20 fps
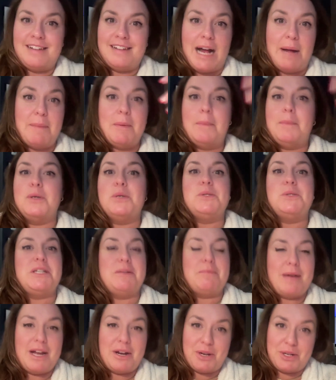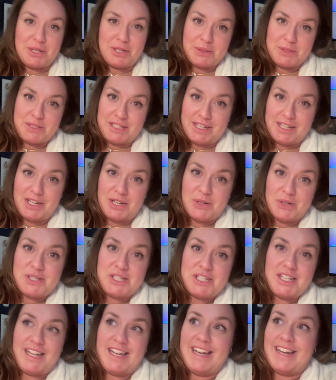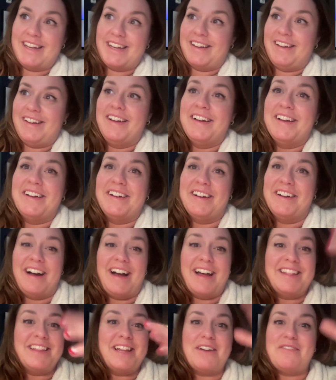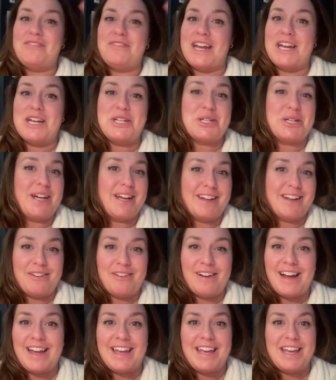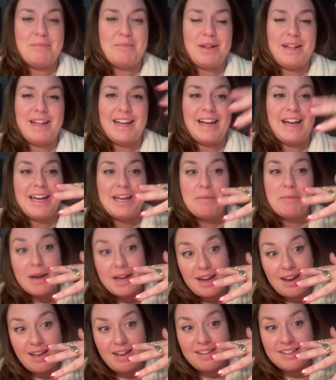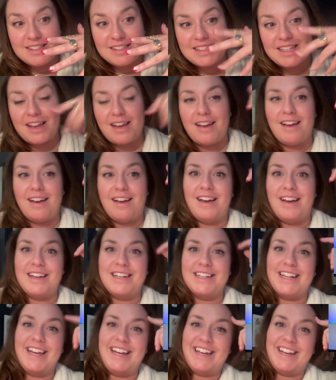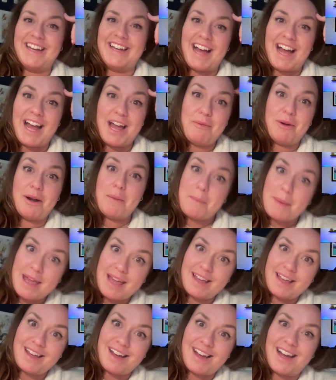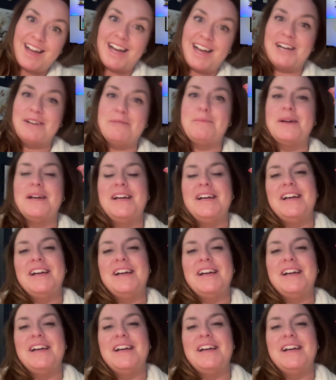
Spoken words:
I'm a bougie microdosing coach. Like I love nature. I go hiking, but like I get my nails done. Like I wear makeup.